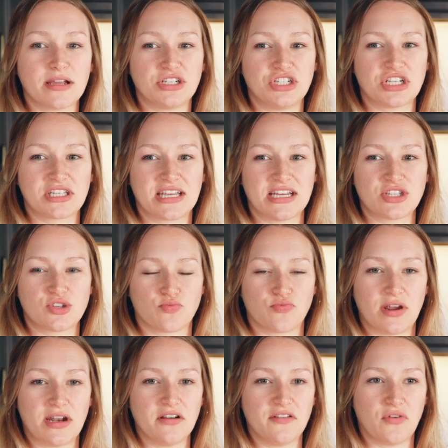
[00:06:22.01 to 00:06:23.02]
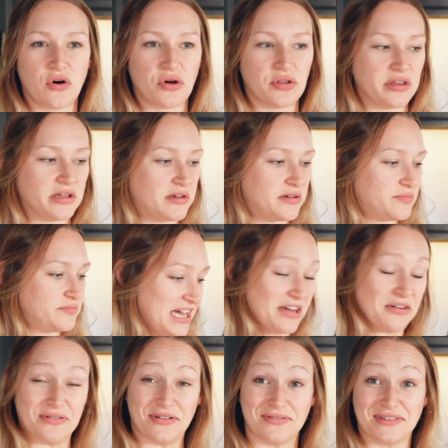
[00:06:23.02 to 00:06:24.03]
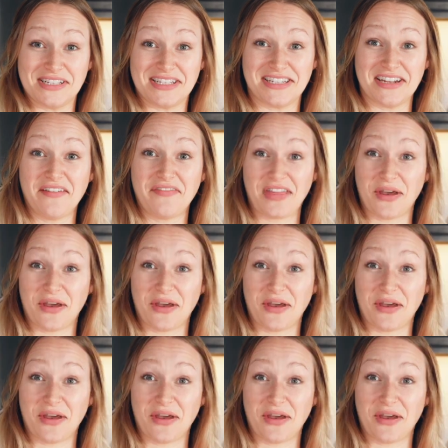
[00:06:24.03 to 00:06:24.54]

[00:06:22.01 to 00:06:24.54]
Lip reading: just gets rid of all the, I don't know, the stuff